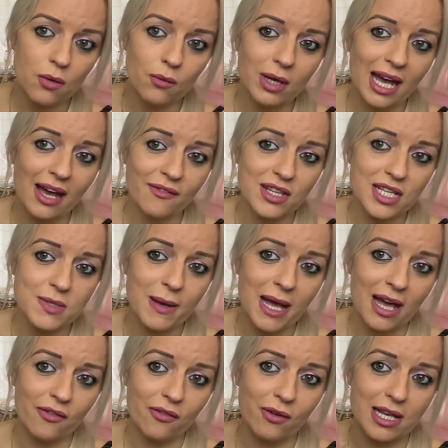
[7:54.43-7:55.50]
we have this
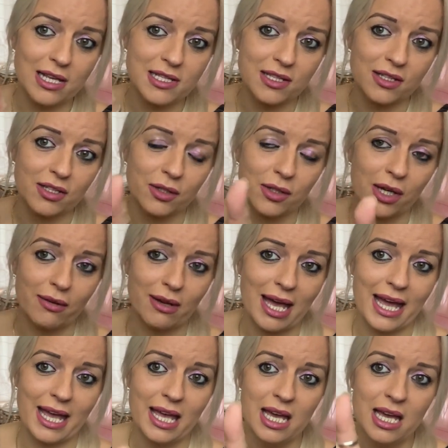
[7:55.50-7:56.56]
pathway still,
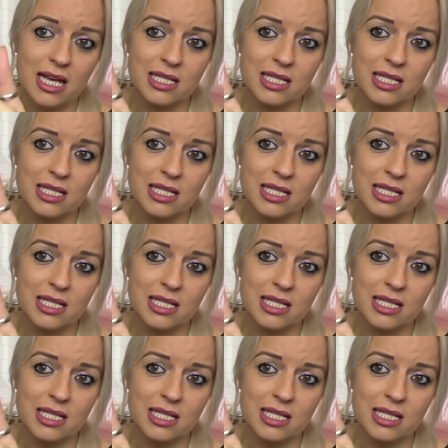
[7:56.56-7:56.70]
okay?